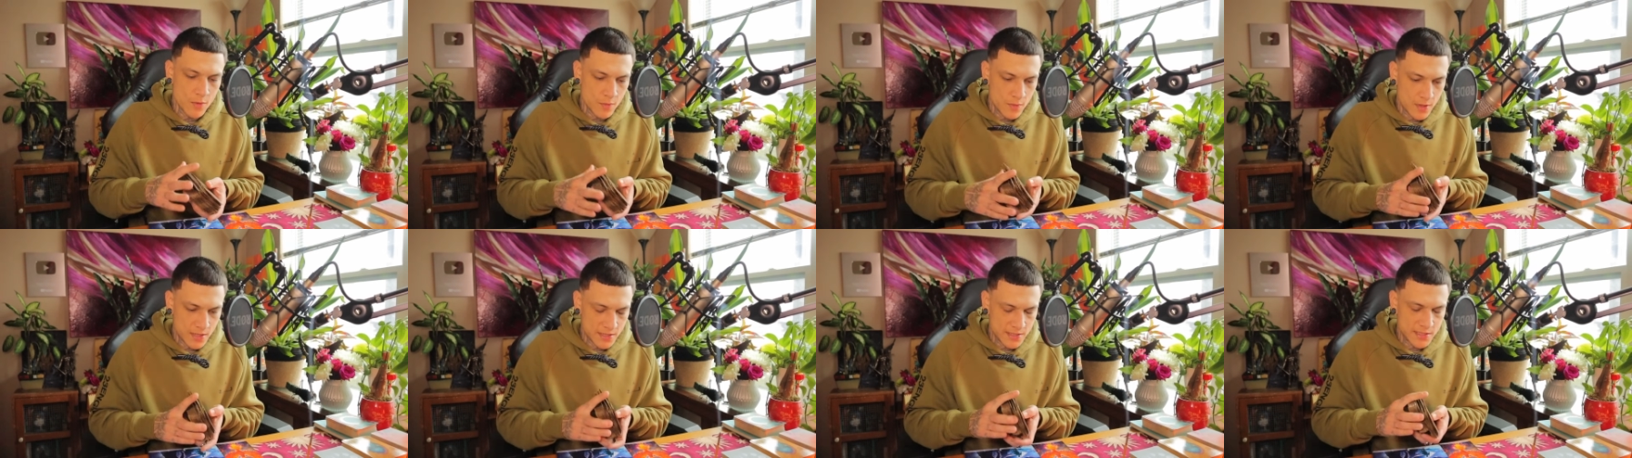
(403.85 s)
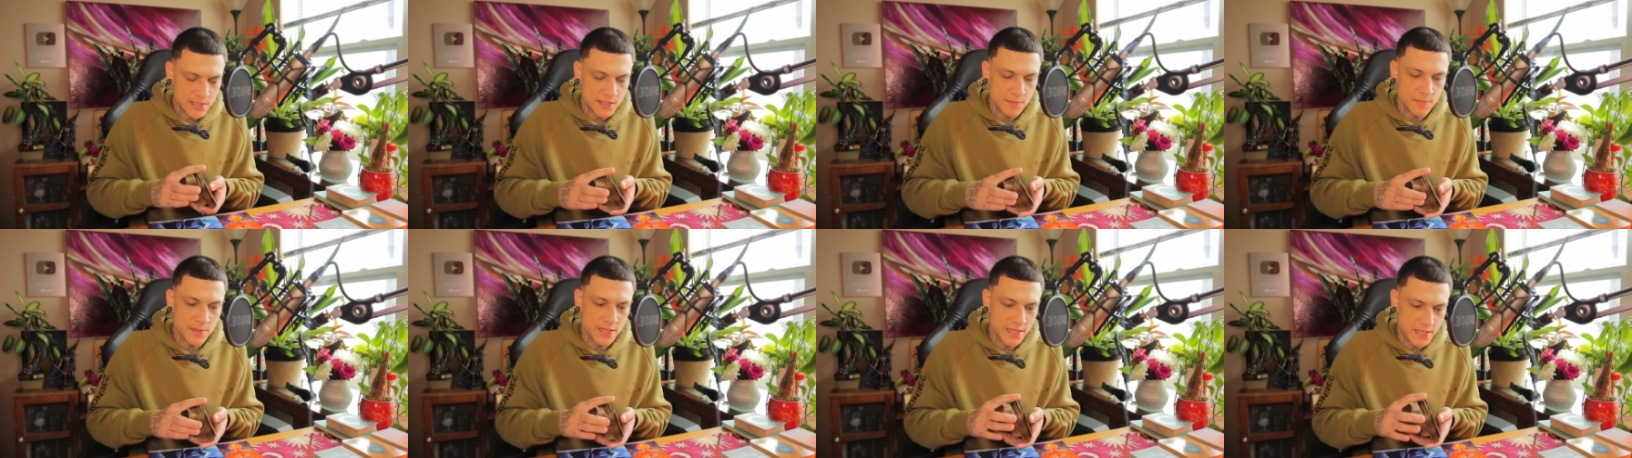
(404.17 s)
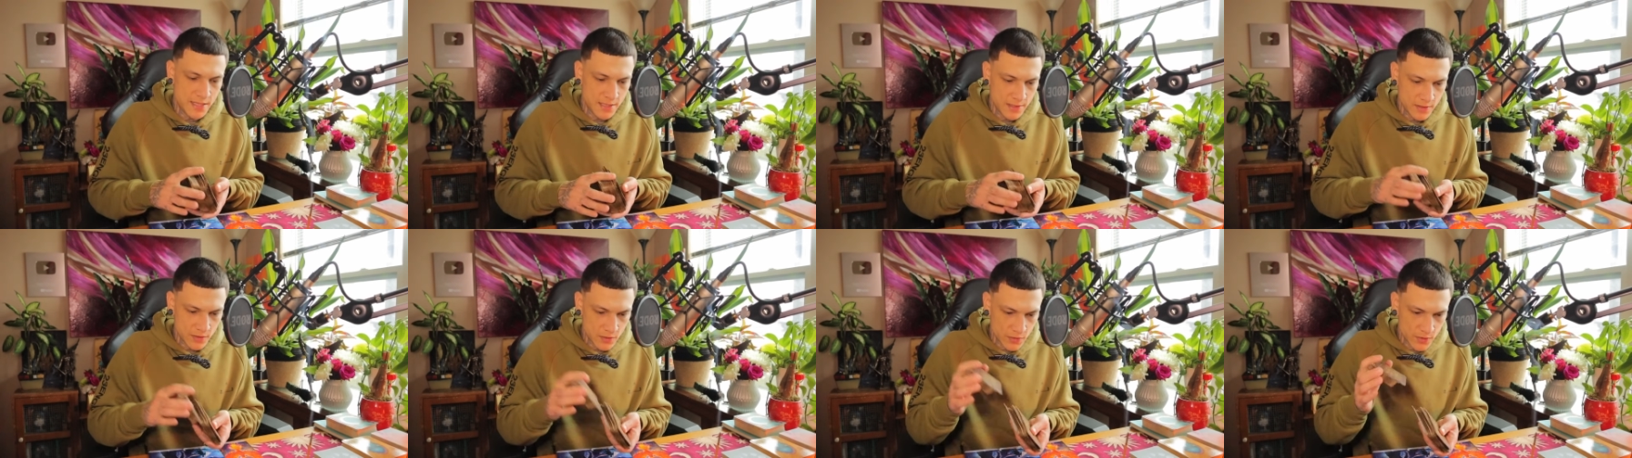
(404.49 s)
It wants to be
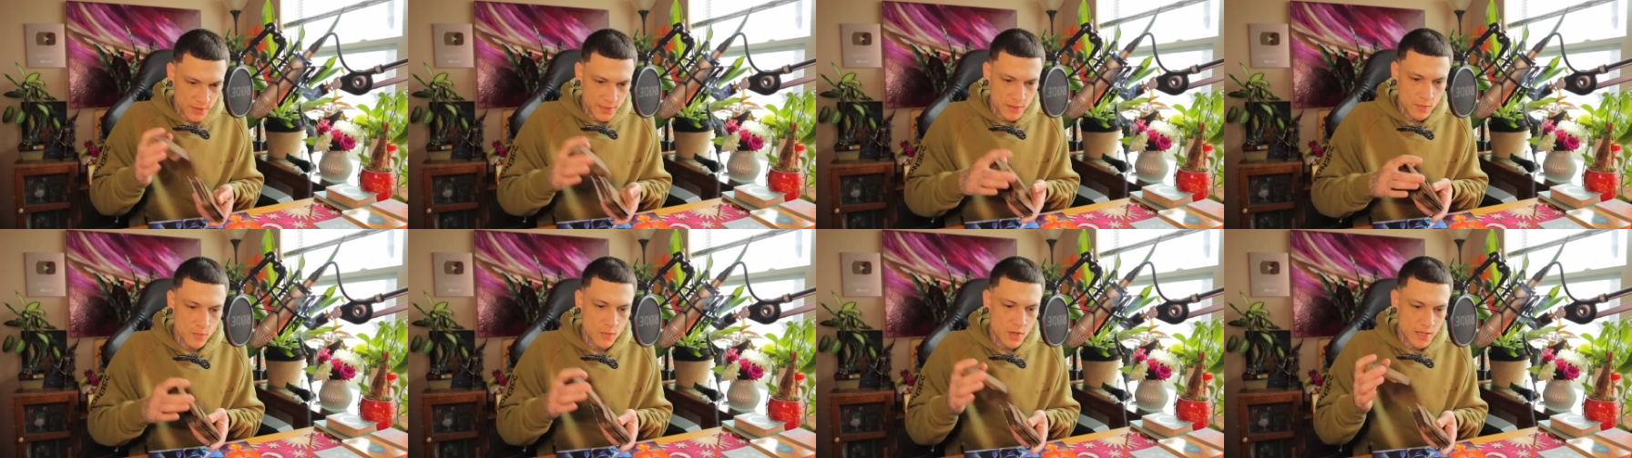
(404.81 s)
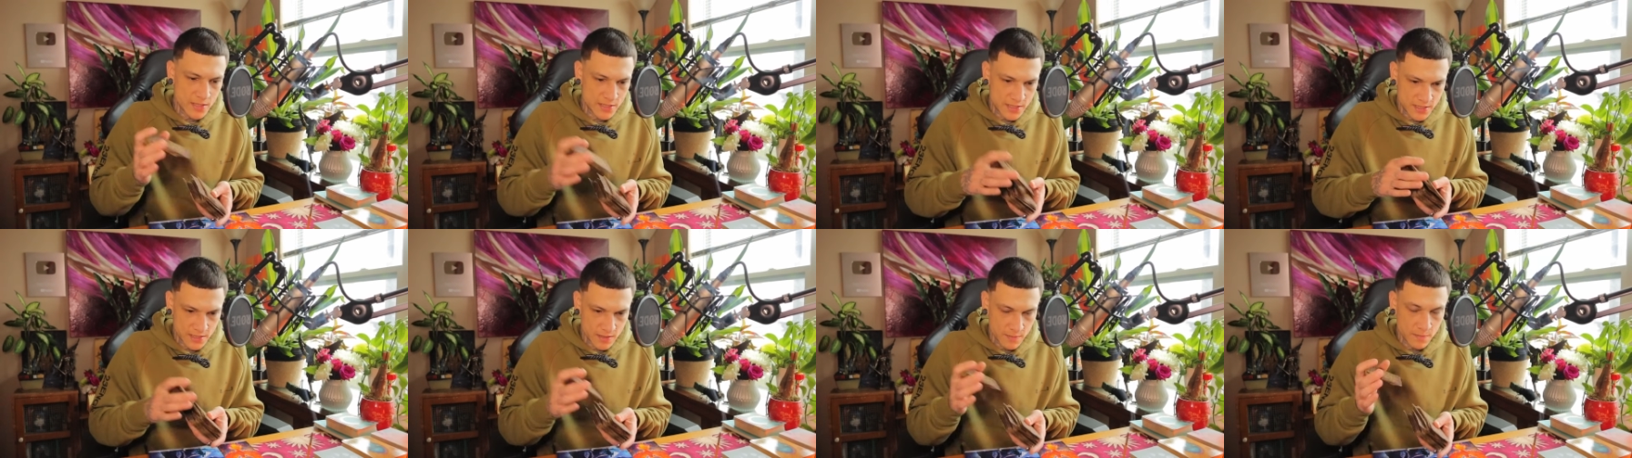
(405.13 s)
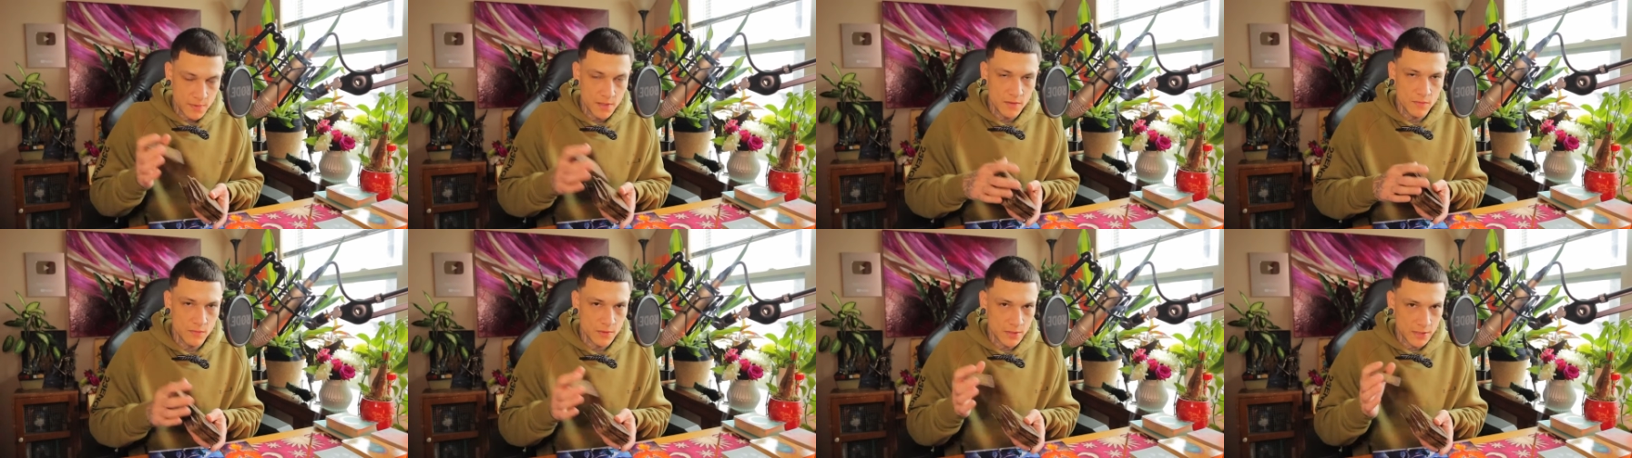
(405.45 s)
healed. It wants to
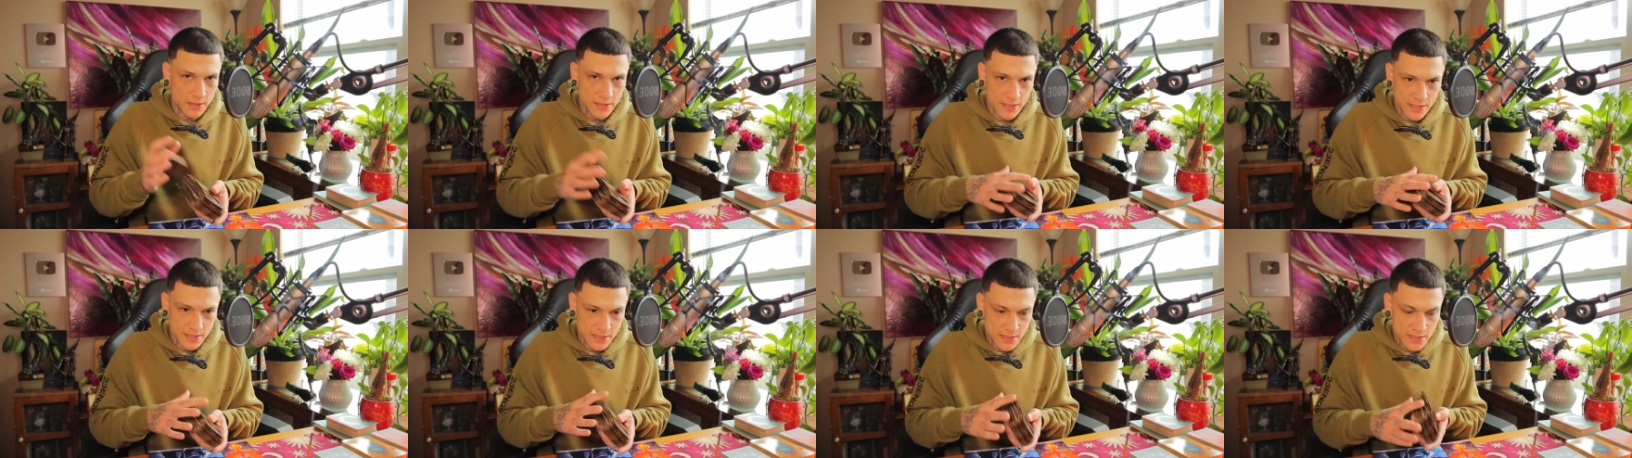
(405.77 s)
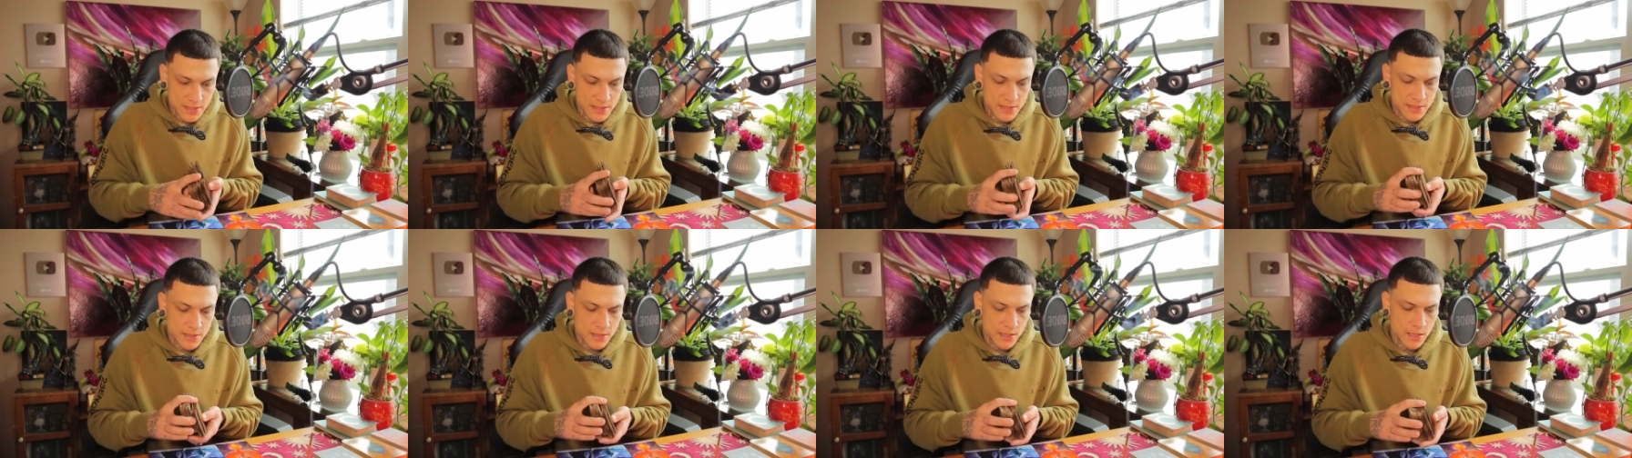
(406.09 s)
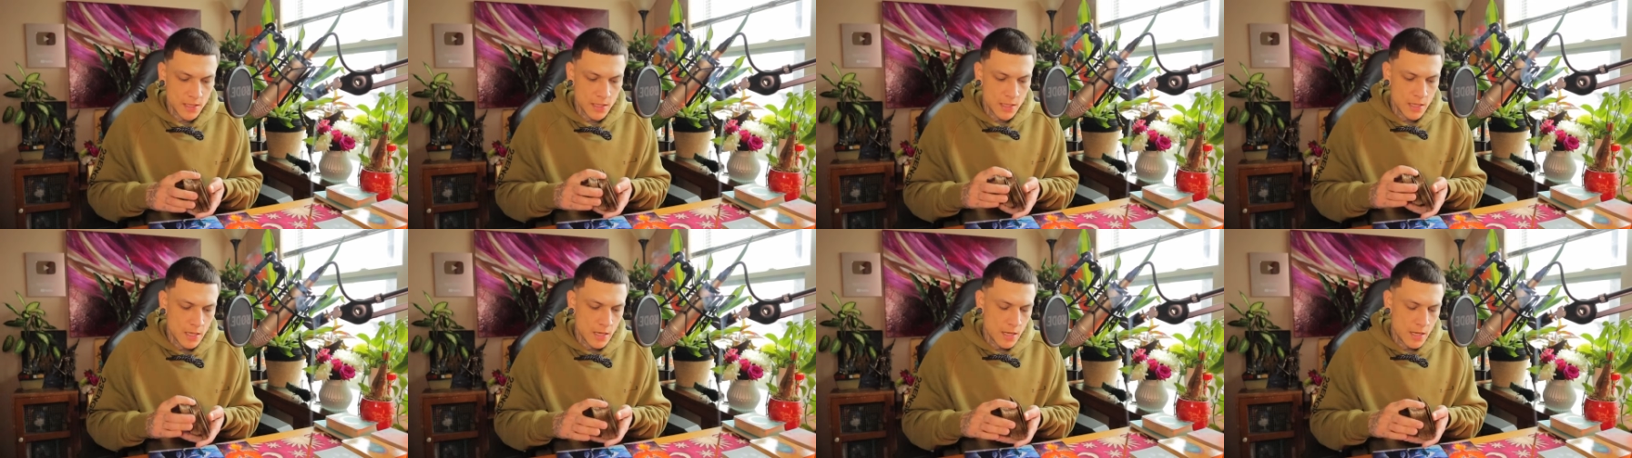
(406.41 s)
be released.